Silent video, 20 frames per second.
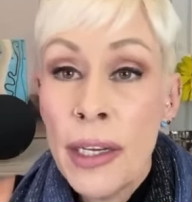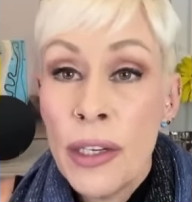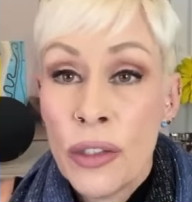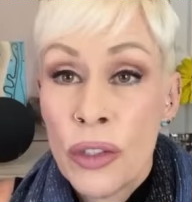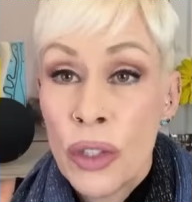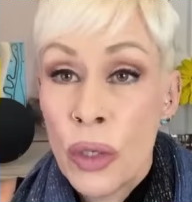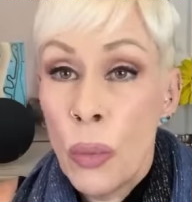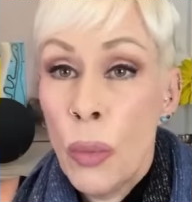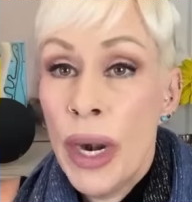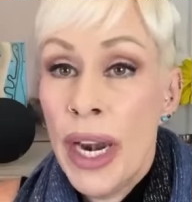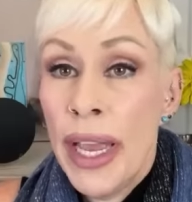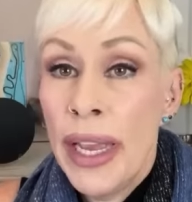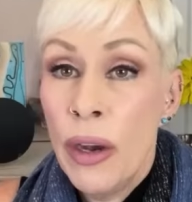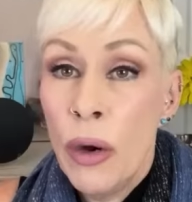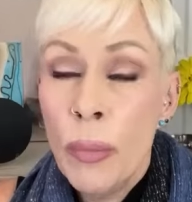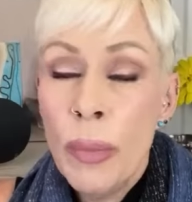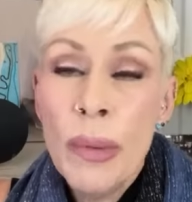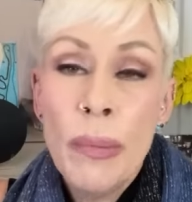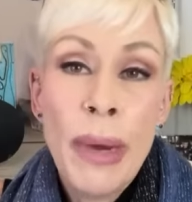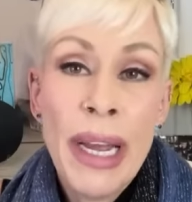So when I
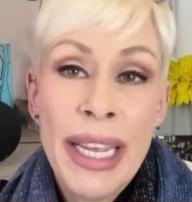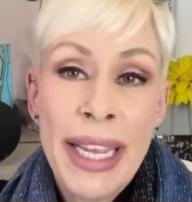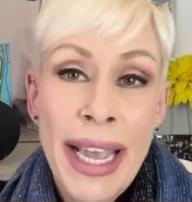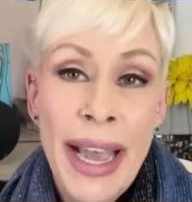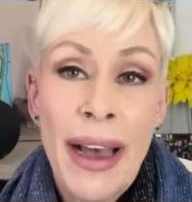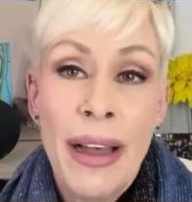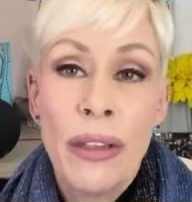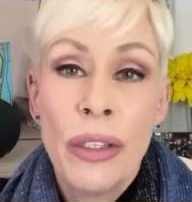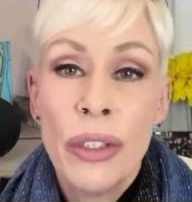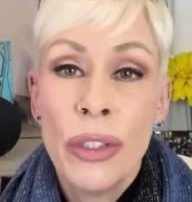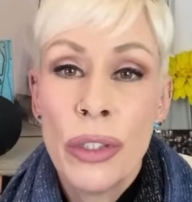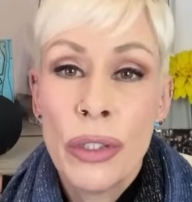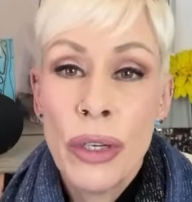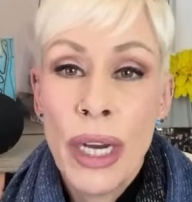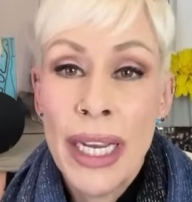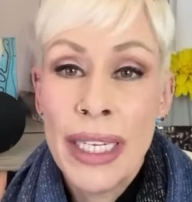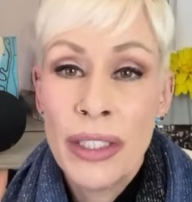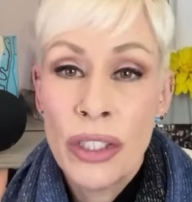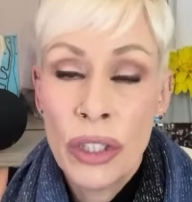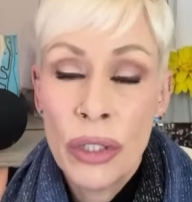open my calendar,
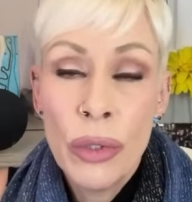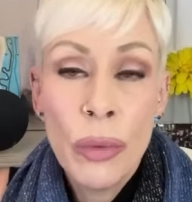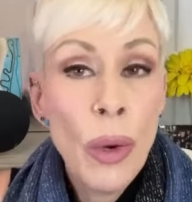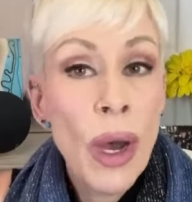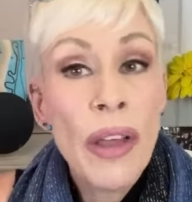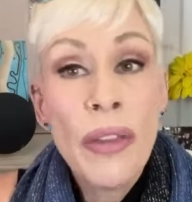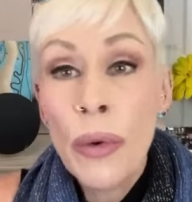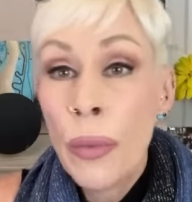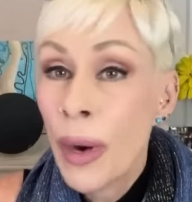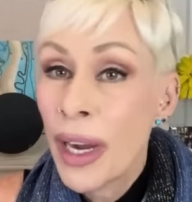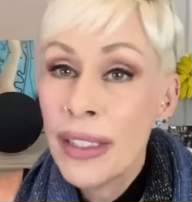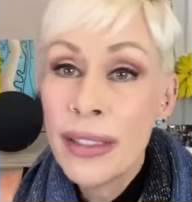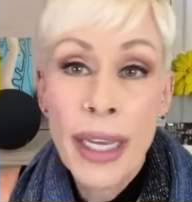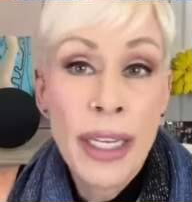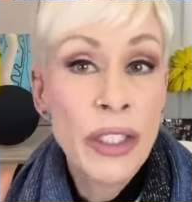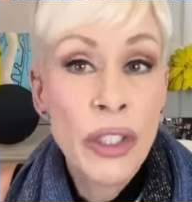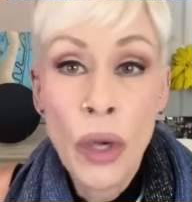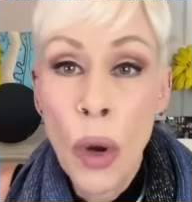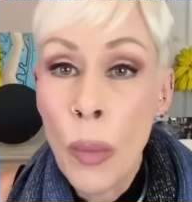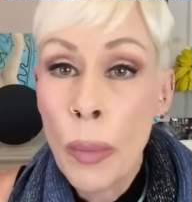I do. Otherwise,
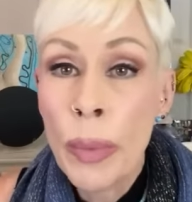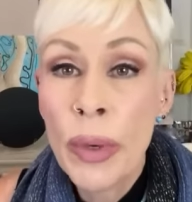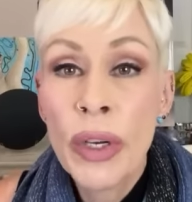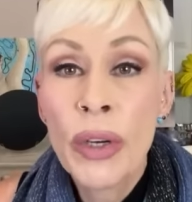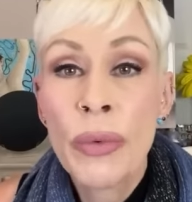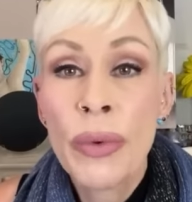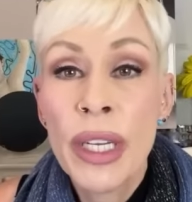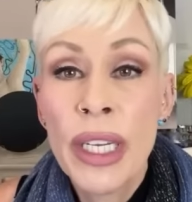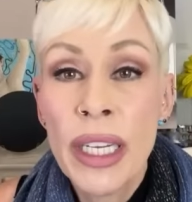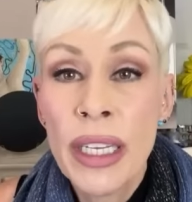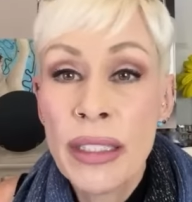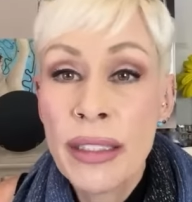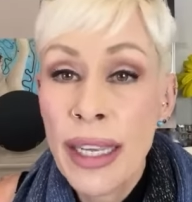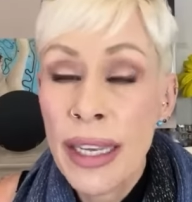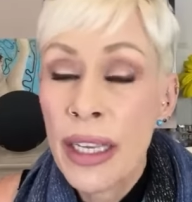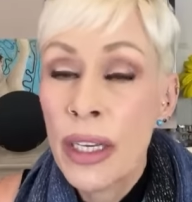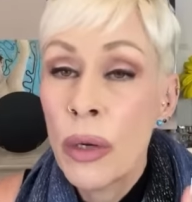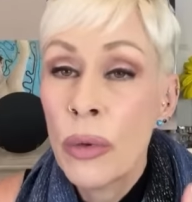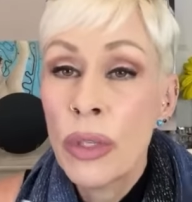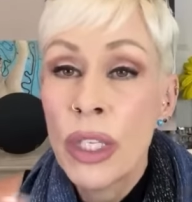I don't book readings. I
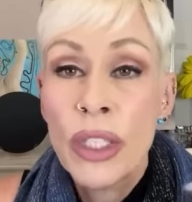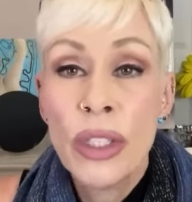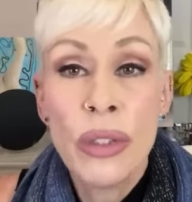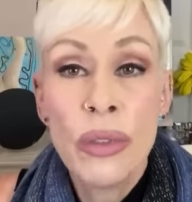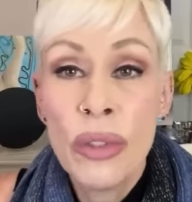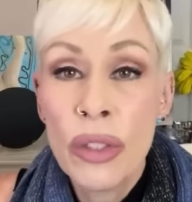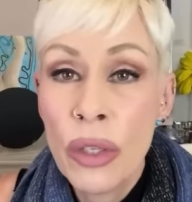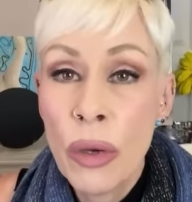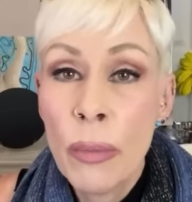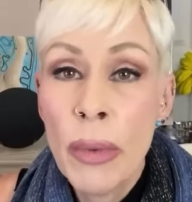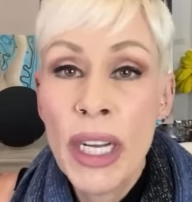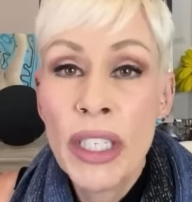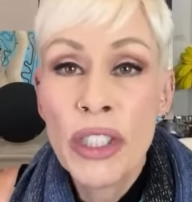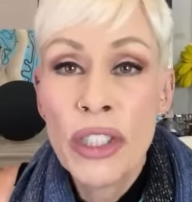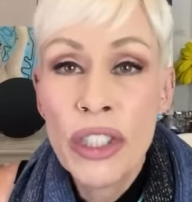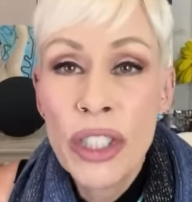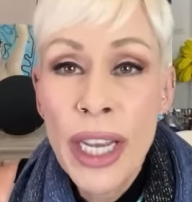can only do so much.